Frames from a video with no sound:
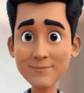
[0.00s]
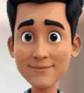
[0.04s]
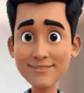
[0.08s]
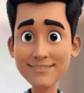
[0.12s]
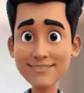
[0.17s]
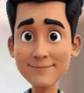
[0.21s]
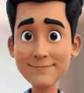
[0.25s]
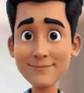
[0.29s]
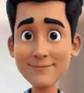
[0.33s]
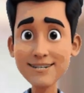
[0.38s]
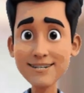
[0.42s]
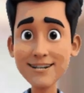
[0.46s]

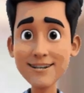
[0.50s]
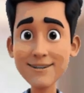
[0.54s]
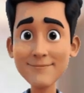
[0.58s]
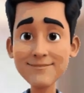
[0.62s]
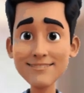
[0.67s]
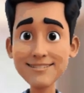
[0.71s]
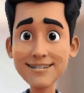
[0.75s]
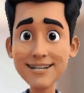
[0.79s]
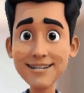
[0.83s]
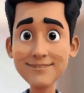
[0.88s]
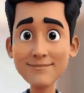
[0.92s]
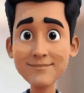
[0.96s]
These
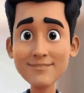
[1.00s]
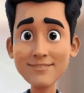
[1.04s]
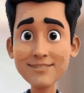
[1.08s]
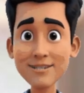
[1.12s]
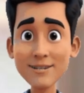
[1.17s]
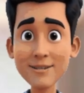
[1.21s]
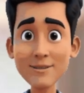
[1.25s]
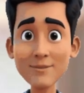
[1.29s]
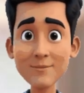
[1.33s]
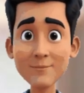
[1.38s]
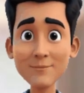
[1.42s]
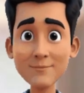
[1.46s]
habits reduce
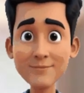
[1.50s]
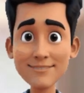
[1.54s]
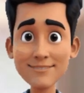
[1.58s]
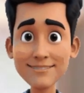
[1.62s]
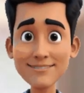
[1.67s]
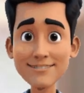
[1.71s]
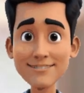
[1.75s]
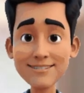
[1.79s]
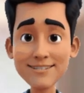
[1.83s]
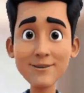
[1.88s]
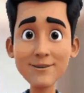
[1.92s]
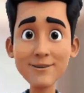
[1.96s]
both
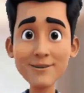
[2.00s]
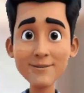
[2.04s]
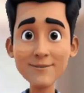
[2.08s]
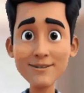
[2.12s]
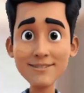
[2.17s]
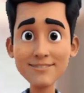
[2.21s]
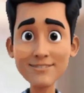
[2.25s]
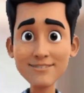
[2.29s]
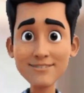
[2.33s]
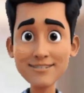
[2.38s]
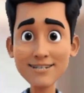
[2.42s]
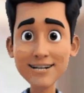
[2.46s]
occurrence and
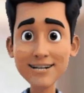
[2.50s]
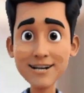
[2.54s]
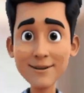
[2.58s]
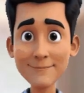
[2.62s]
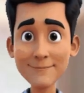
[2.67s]
recurrence.